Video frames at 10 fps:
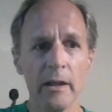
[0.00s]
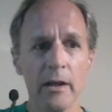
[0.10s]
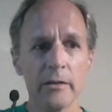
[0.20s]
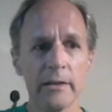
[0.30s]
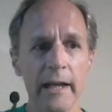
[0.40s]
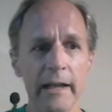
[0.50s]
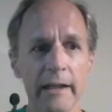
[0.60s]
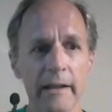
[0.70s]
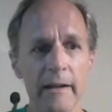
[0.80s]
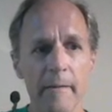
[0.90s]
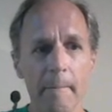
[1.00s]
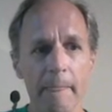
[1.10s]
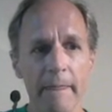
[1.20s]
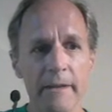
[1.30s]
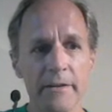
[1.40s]
Okay,
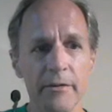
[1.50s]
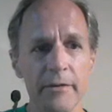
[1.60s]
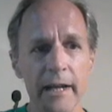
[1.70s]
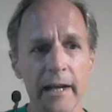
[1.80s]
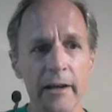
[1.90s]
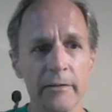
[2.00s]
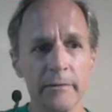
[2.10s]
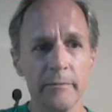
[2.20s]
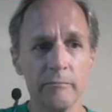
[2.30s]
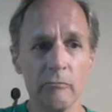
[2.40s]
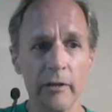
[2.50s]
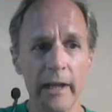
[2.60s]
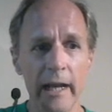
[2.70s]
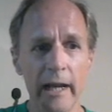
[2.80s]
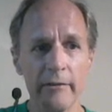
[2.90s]
so now we
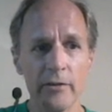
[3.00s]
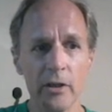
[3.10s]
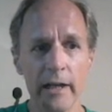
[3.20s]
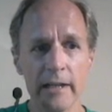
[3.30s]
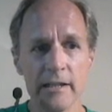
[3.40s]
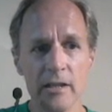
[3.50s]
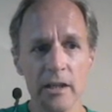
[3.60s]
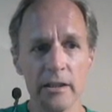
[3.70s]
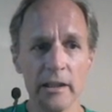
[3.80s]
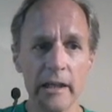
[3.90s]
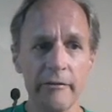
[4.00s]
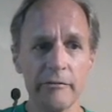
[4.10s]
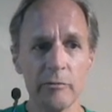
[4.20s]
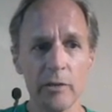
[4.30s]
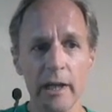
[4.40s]
have our x's on the
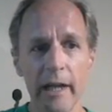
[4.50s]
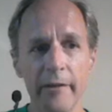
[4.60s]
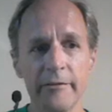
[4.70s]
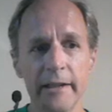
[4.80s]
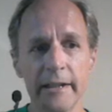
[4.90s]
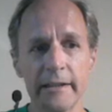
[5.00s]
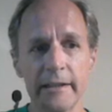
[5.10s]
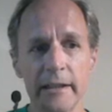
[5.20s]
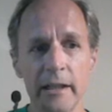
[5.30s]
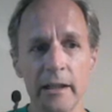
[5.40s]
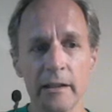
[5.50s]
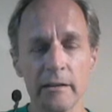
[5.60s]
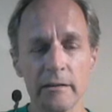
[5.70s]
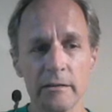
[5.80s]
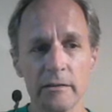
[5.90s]
left. We're going to have to get
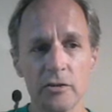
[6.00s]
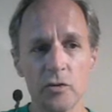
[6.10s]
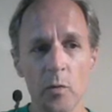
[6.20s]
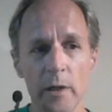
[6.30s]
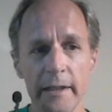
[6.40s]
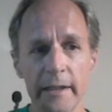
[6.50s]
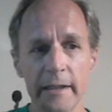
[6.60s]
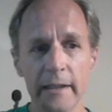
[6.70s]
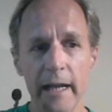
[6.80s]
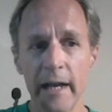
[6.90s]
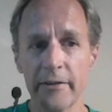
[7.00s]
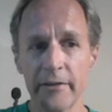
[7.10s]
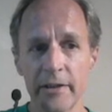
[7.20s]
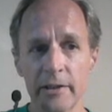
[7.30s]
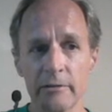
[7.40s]
20 out
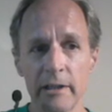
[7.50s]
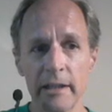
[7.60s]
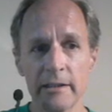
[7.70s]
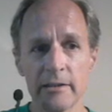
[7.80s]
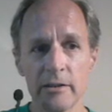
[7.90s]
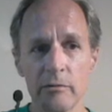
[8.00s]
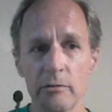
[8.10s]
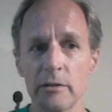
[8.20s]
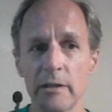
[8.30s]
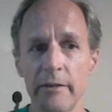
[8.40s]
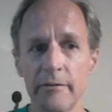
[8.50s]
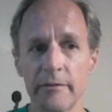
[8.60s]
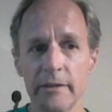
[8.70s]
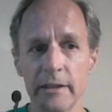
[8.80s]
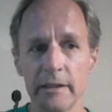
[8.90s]
of there, right? So
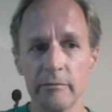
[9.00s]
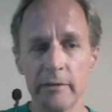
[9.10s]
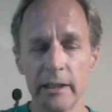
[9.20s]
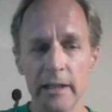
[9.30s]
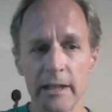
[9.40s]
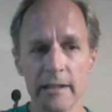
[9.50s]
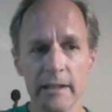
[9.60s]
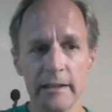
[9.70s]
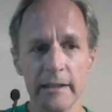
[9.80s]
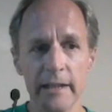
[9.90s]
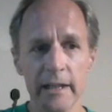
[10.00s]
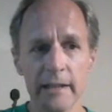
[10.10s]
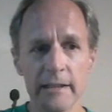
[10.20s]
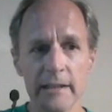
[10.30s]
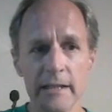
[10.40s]
we can isolate the
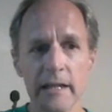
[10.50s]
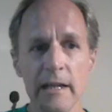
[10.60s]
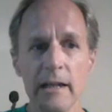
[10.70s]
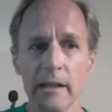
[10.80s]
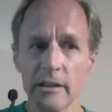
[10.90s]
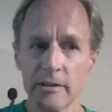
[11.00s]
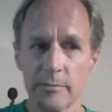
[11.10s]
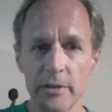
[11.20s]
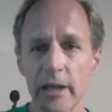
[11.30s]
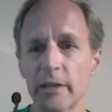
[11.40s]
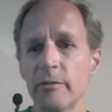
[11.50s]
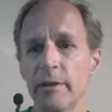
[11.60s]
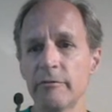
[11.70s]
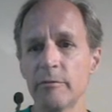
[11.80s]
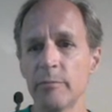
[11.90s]
x, subtract
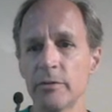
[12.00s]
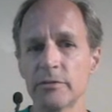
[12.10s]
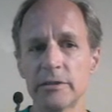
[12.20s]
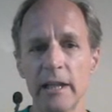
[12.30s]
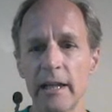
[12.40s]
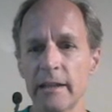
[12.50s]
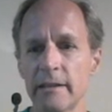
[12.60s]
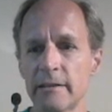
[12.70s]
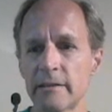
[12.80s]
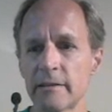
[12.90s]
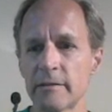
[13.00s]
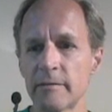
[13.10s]
20 from both sides.